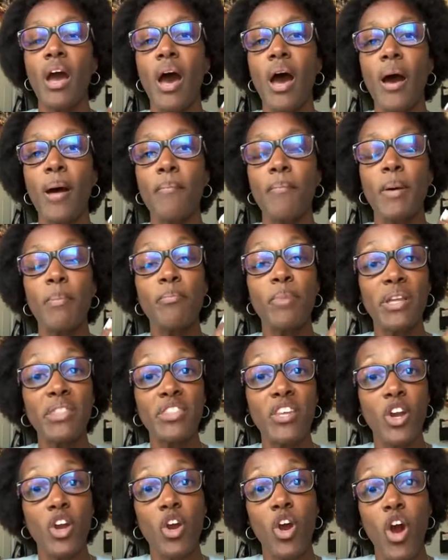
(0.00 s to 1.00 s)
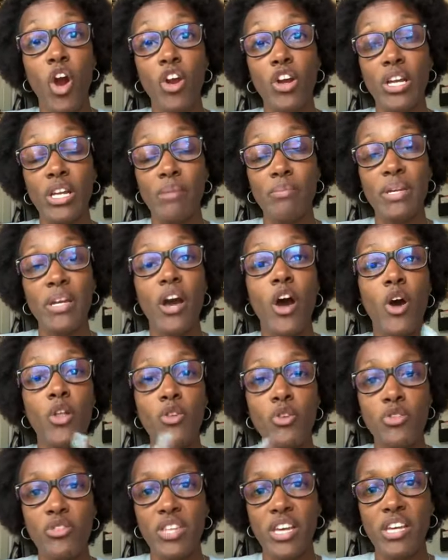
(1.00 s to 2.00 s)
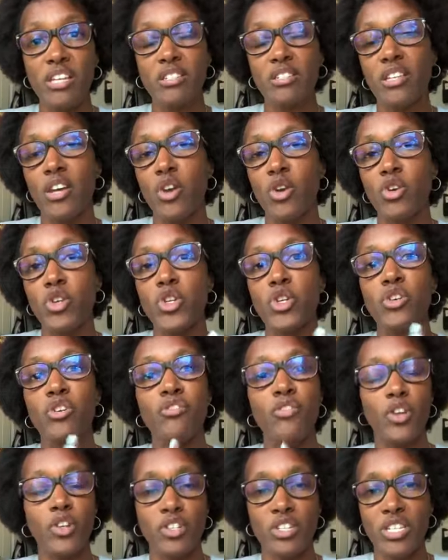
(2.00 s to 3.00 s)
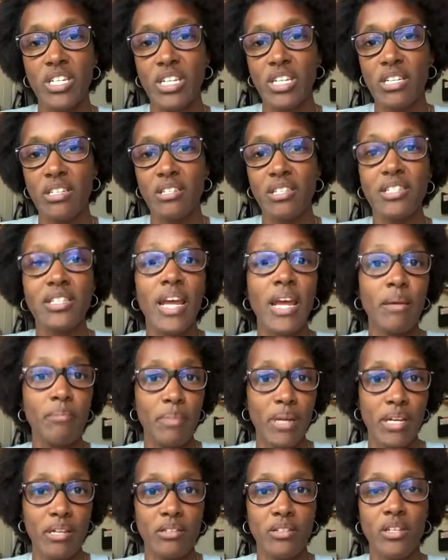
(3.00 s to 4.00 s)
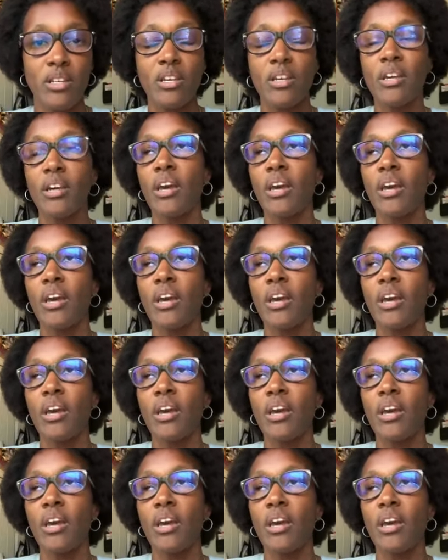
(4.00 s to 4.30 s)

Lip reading: But there are going to be other things that are university statements.